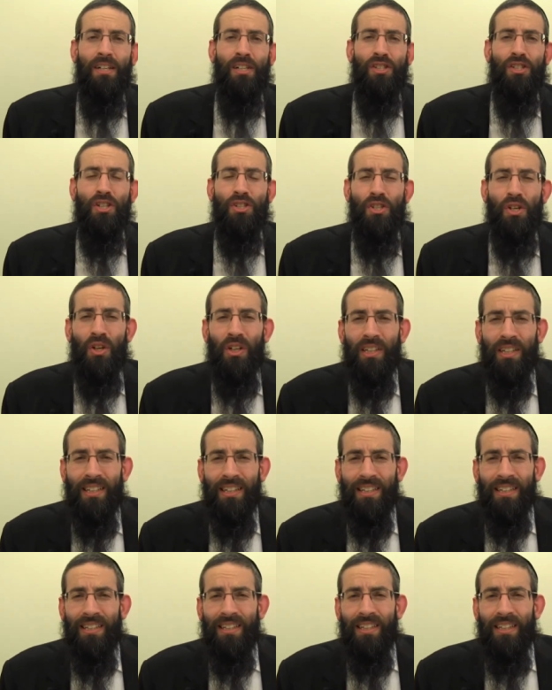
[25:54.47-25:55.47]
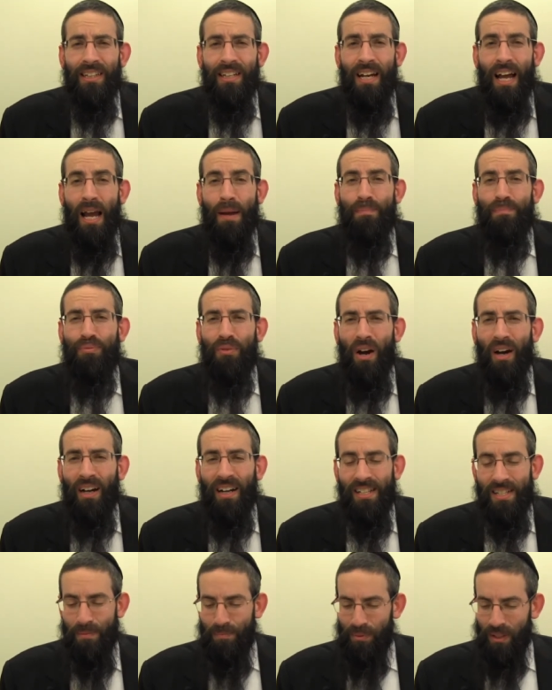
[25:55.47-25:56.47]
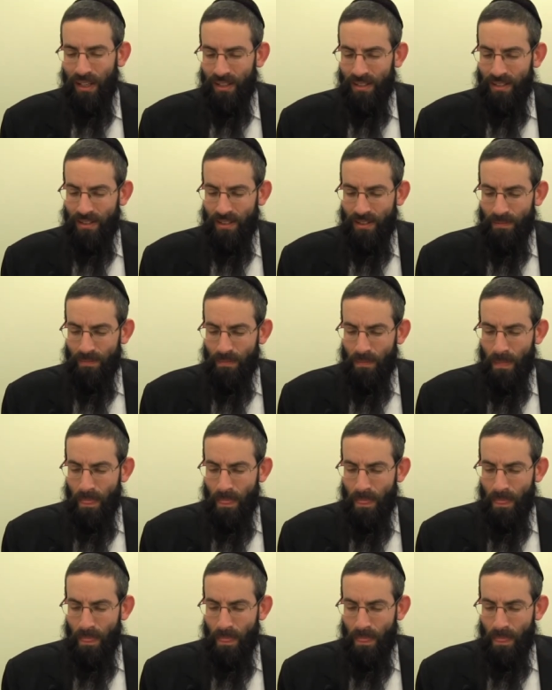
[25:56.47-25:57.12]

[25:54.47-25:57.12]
So certainly, a bracha is in place.